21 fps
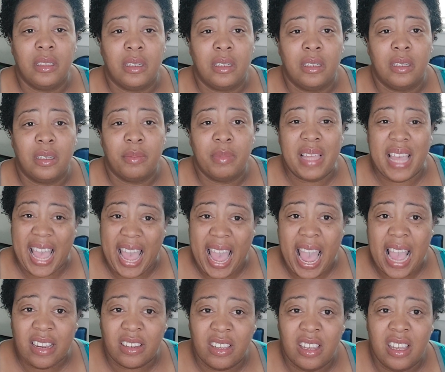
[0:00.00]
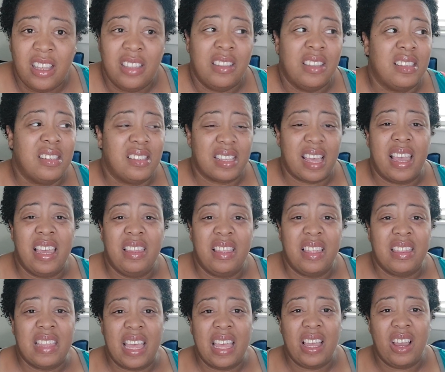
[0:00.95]
the act to say
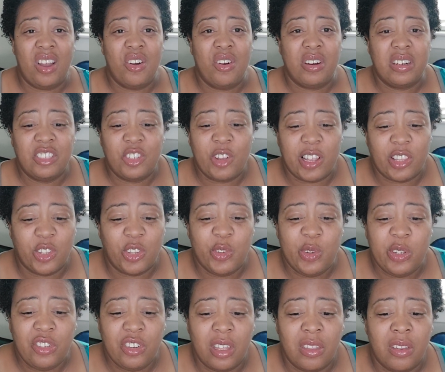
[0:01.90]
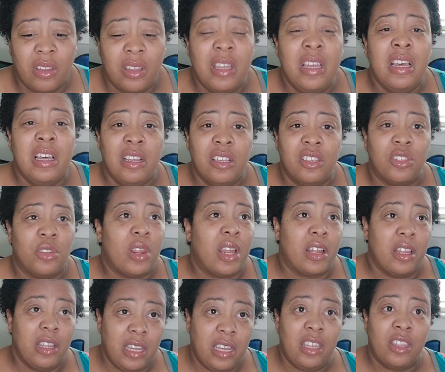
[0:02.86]
that they are attracted to each other so they
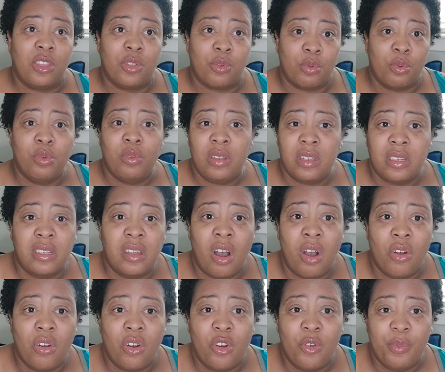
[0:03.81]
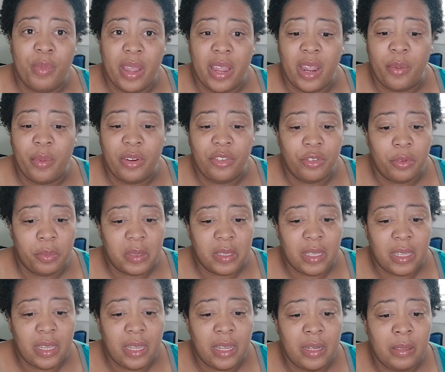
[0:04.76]
can get through this doggone marriage, you know
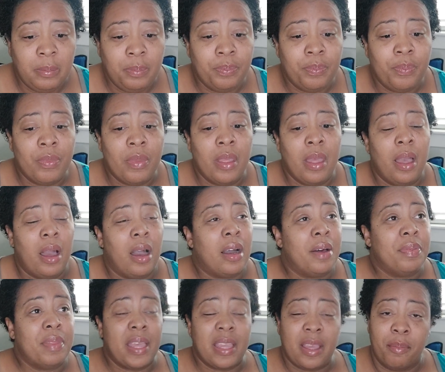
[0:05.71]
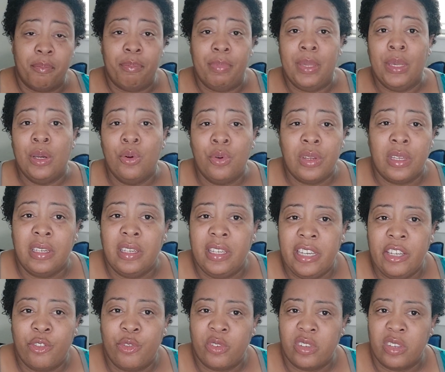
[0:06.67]
what I'm saying? They could build an
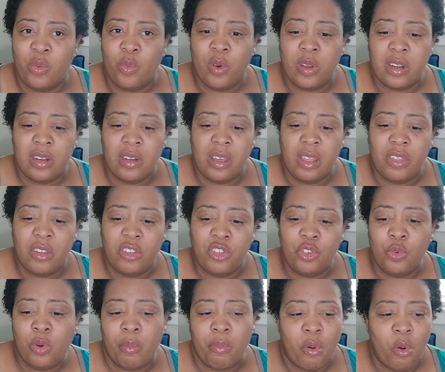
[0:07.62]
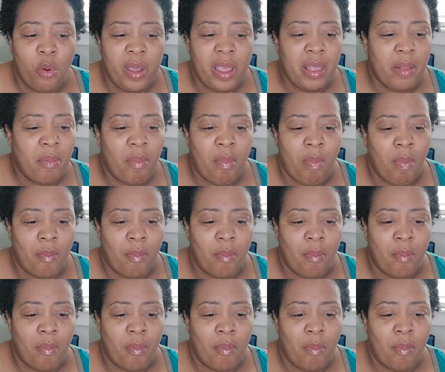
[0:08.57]
interest in one another to a point.